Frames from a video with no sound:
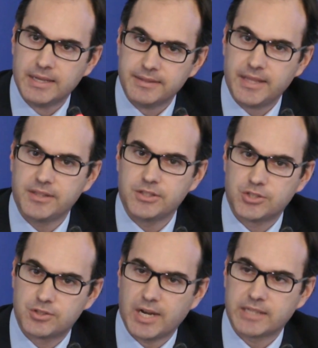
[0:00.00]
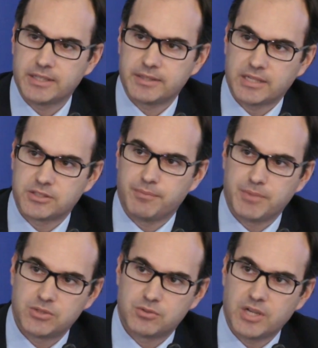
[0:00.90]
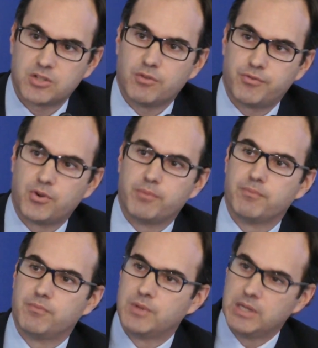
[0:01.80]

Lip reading: they distract the tax administration from